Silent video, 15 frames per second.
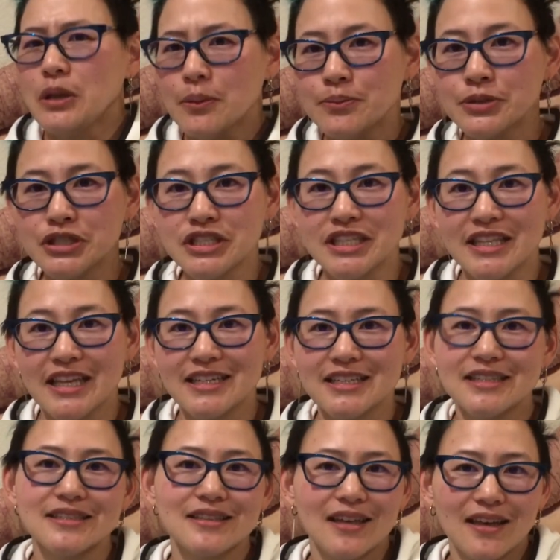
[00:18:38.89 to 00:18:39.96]
pushy, that
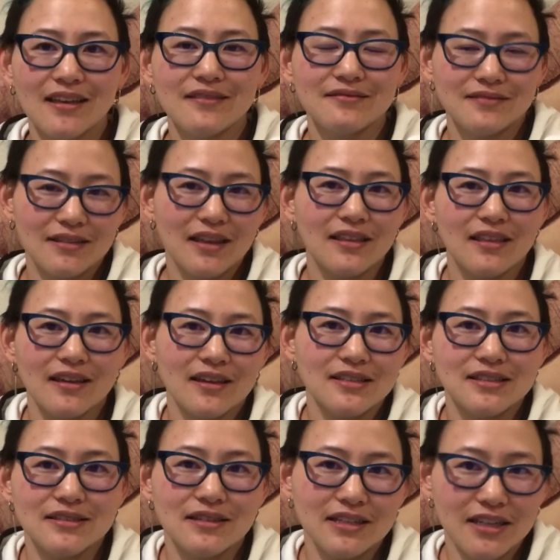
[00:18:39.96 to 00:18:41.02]
is. I, I think I
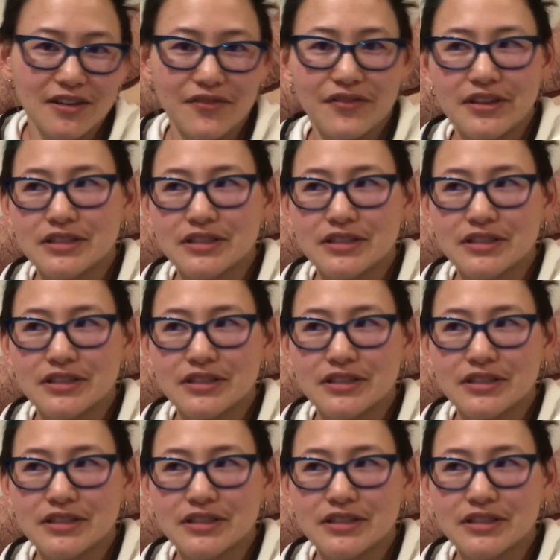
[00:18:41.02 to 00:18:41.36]
still identify